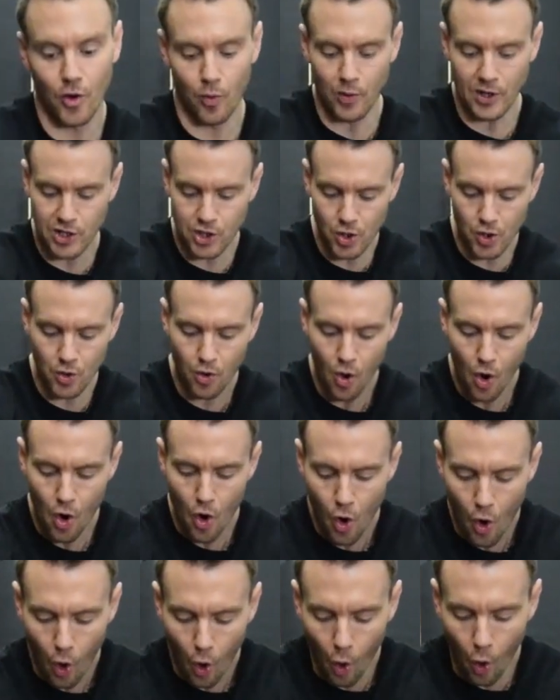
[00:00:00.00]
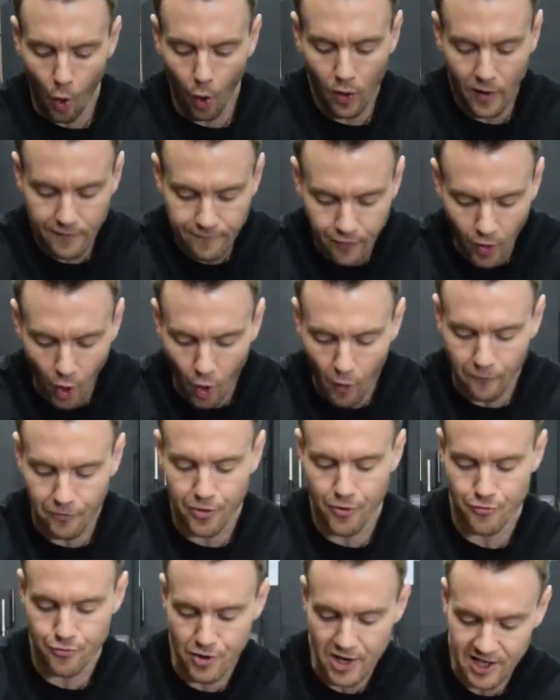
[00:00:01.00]
that we do all involve
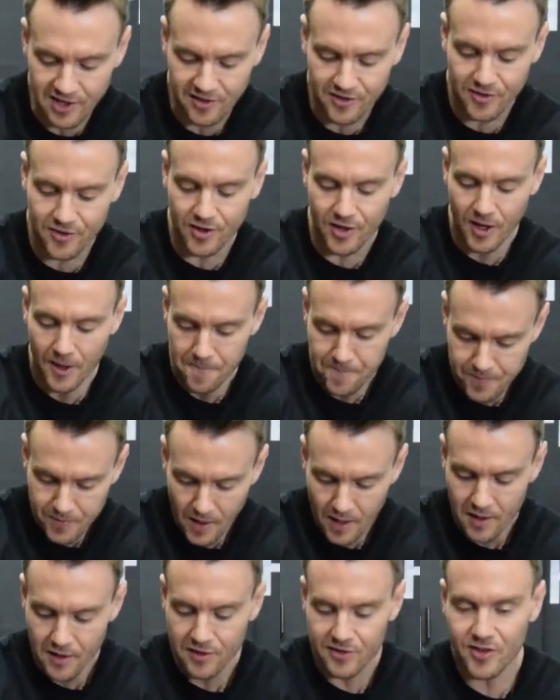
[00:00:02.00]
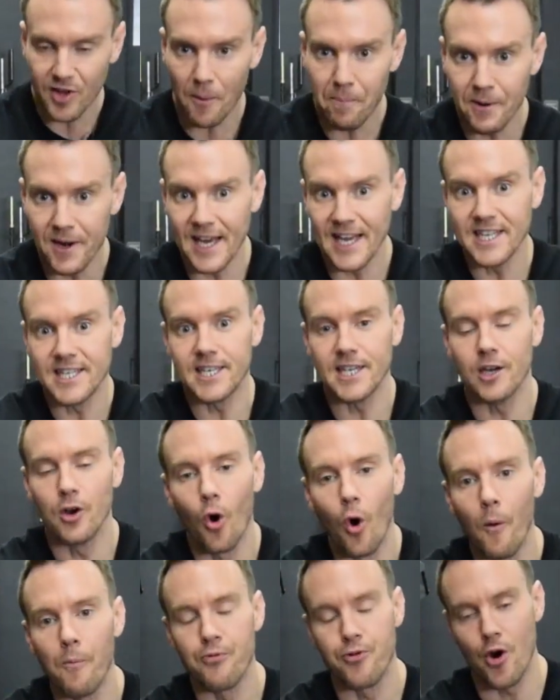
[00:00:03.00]
the wrists supinating
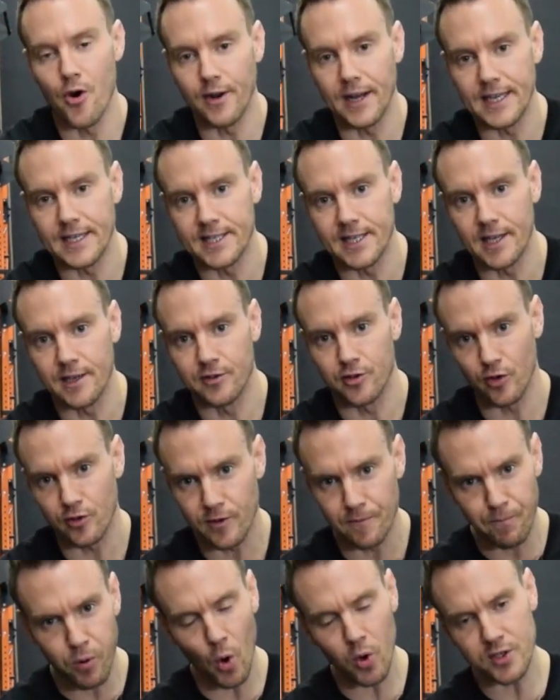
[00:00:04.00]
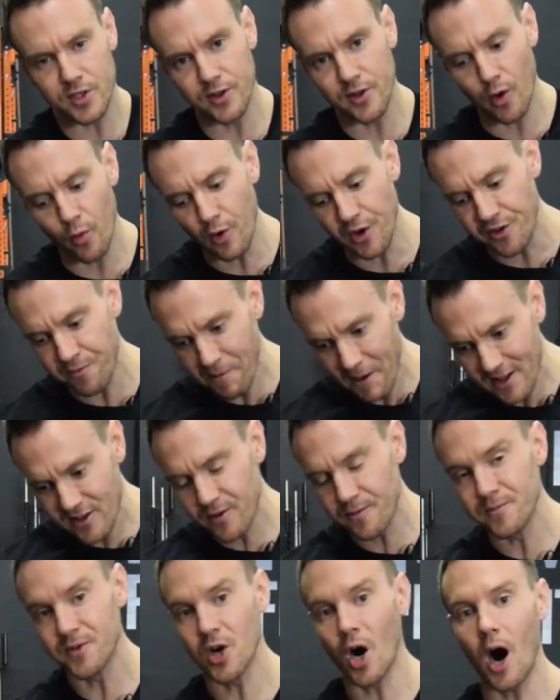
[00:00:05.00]
or pronating. So it's important that we spend
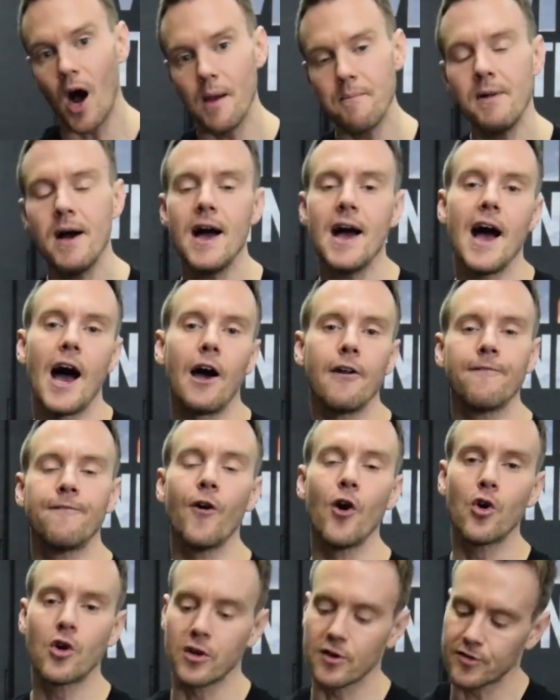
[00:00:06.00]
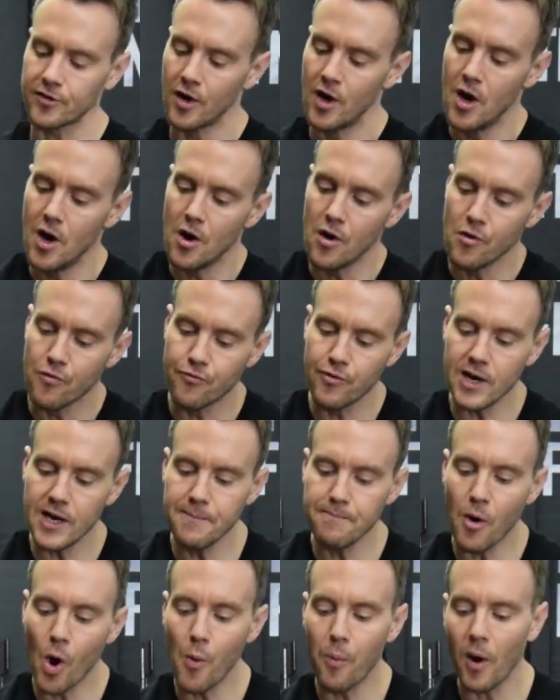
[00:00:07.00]
some time and focus
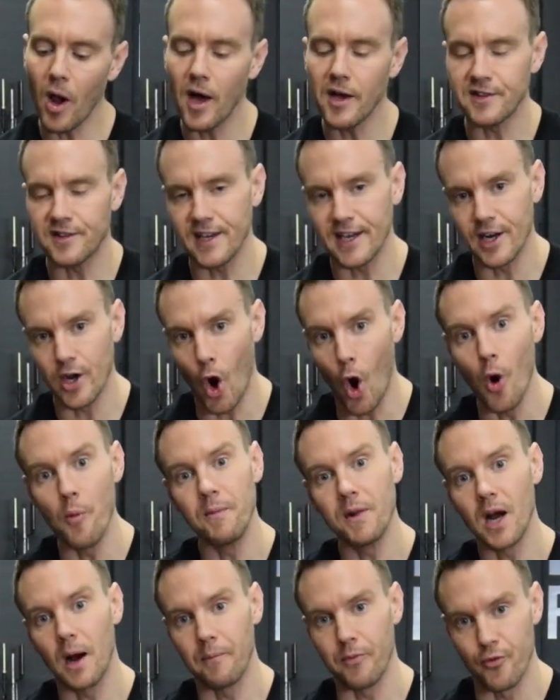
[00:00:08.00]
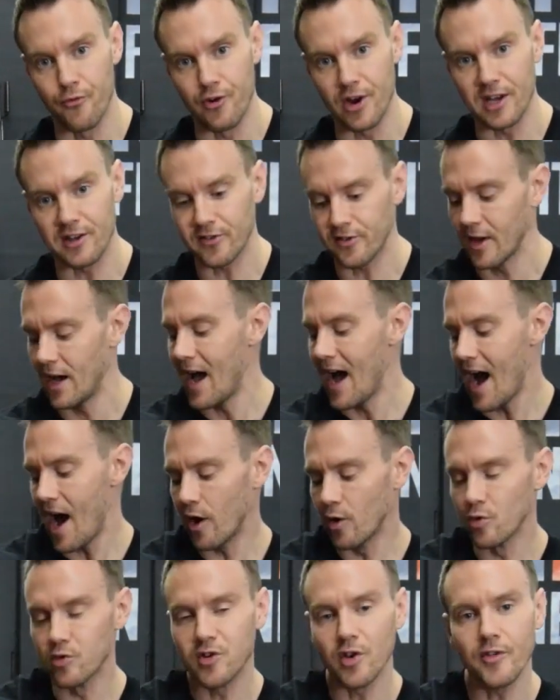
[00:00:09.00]
really mobilizing and opening up the wrist
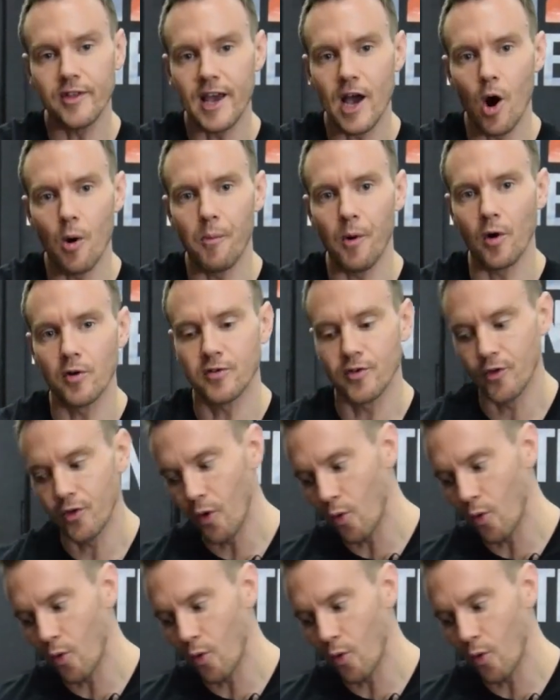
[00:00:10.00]
and also the elbow, so